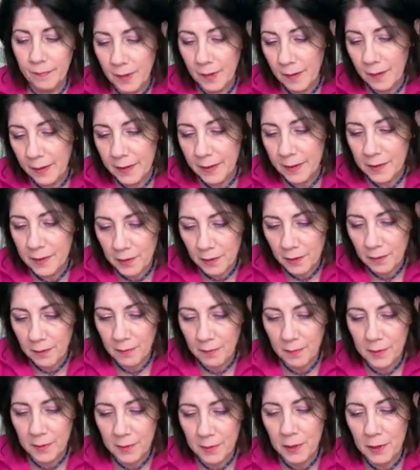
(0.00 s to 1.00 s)
All right. So
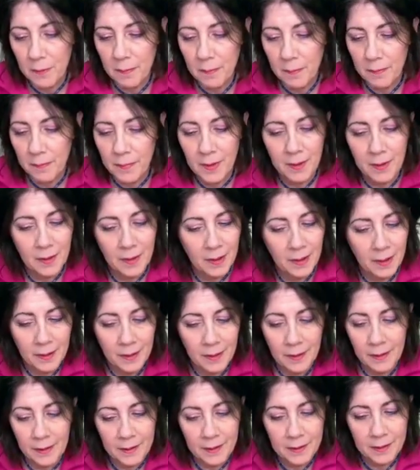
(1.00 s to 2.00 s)
some
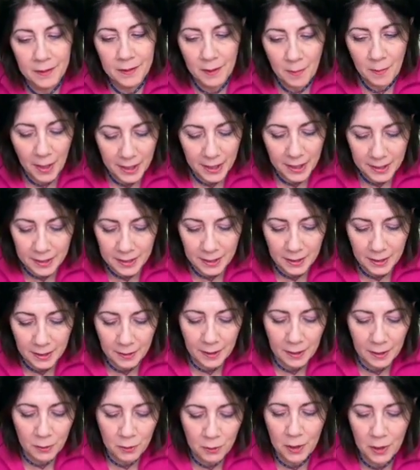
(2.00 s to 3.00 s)
some idea
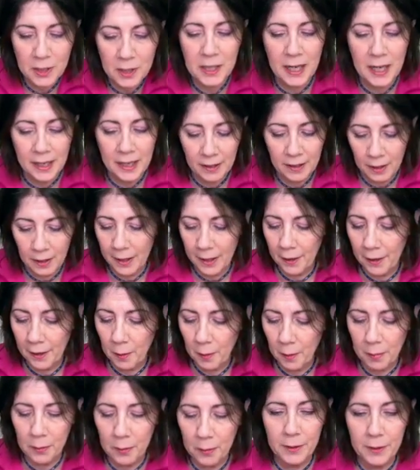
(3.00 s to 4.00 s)
that you just can't line
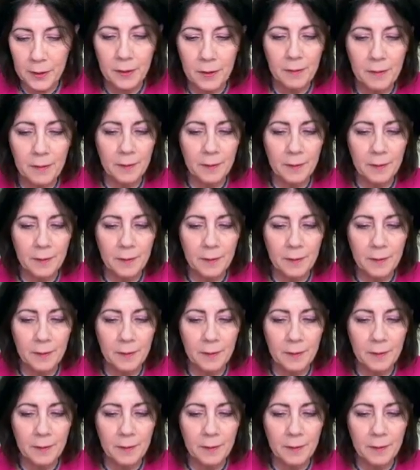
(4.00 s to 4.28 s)
up with.